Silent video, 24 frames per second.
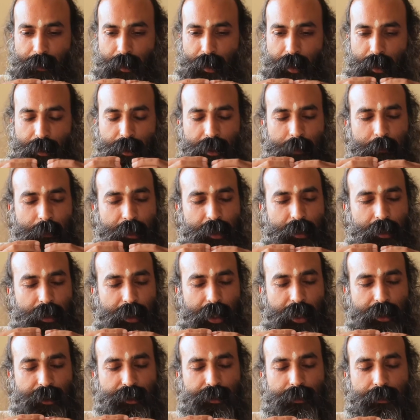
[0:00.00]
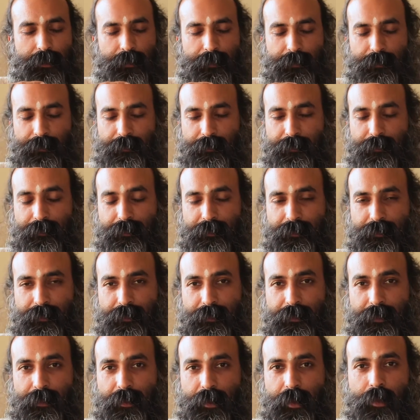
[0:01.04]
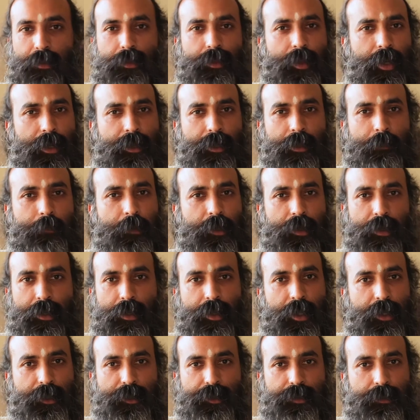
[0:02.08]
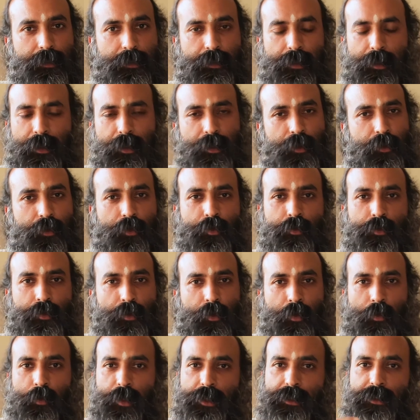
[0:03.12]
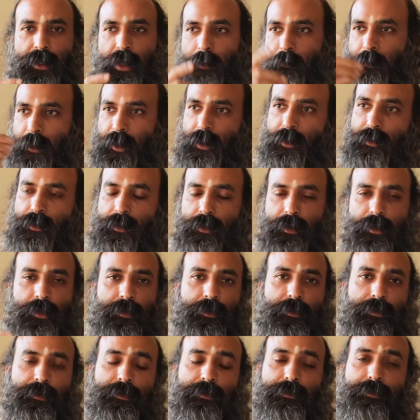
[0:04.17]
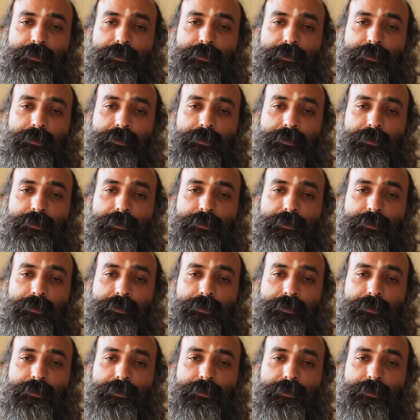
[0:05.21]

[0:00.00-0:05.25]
Uh, a deeper connection. In that deeper connection, you know what's happening in the other.